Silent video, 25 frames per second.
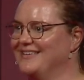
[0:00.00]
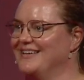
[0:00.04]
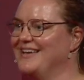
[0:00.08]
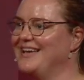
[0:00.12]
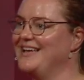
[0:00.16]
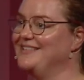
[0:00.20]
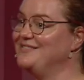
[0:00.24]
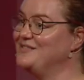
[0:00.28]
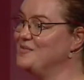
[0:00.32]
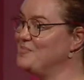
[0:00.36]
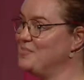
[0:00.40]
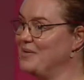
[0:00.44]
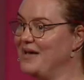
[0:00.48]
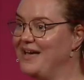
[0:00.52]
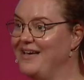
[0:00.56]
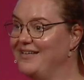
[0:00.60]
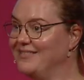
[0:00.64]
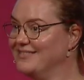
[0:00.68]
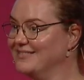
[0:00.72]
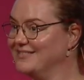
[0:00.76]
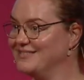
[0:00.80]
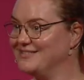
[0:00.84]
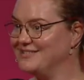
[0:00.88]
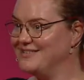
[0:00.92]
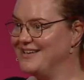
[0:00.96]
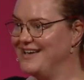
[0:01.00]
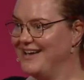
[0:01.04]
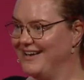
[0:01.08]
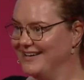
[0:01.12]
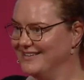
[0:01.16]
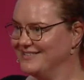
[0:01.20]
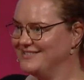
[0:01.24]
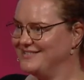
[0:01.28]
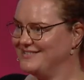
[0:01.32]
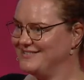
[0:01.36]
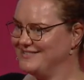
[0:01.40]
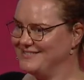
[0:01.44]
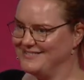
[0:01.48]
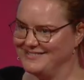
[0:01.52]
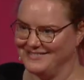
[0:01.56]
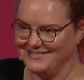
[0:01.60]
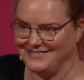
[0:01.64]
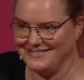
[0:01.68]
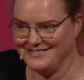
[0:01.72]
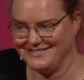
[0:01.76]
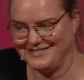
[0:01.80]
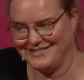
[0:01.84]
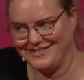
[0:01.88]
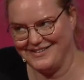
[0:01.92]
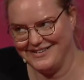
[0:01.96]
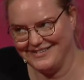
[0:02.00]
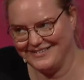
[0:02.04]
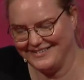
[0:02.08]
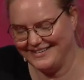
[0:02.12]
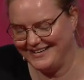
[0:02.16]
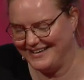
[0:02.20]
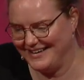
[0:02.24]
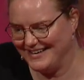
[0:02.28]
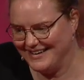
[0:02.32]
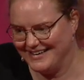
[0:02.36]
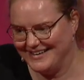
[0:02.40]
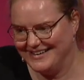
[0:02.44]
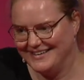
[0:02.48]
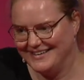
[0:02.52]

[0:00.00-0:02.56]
It depends, yes. Sorry.